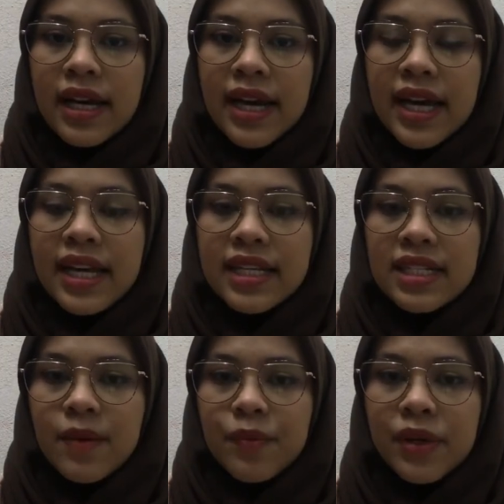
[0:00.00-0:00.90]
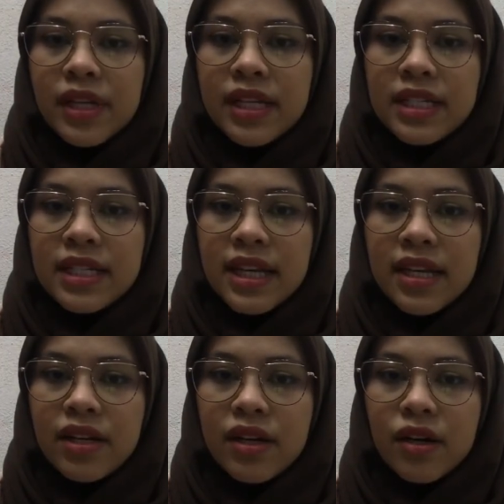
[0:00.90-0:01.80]
An example is
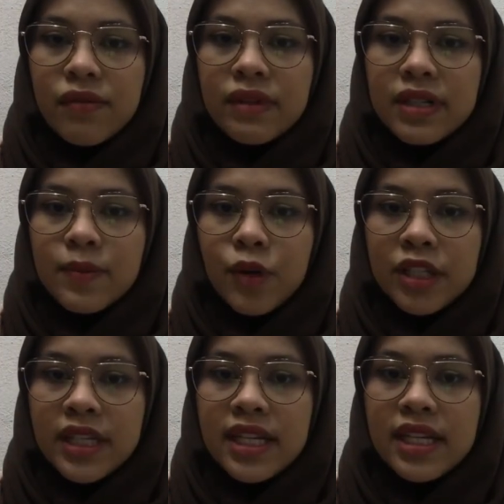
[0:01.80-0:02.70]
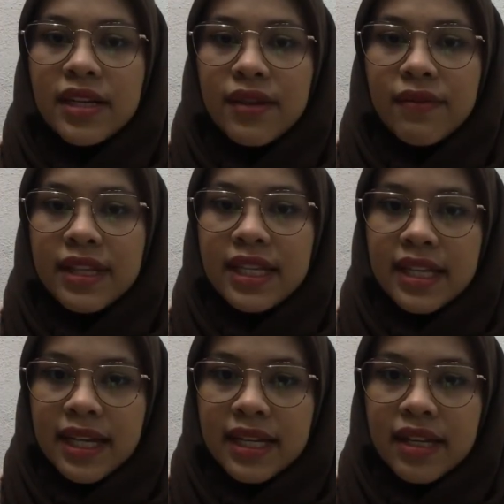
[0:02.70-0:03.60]
that of a sporting event
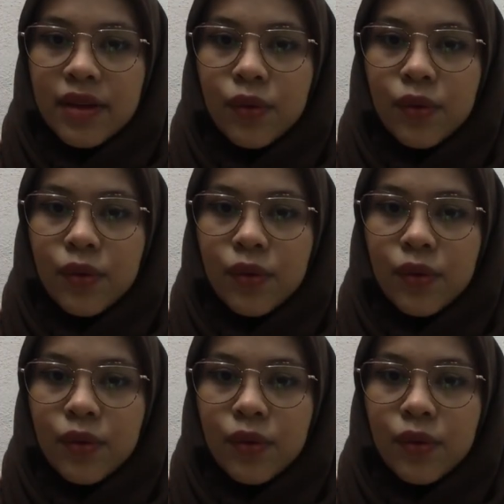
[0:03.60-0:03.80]
ticket.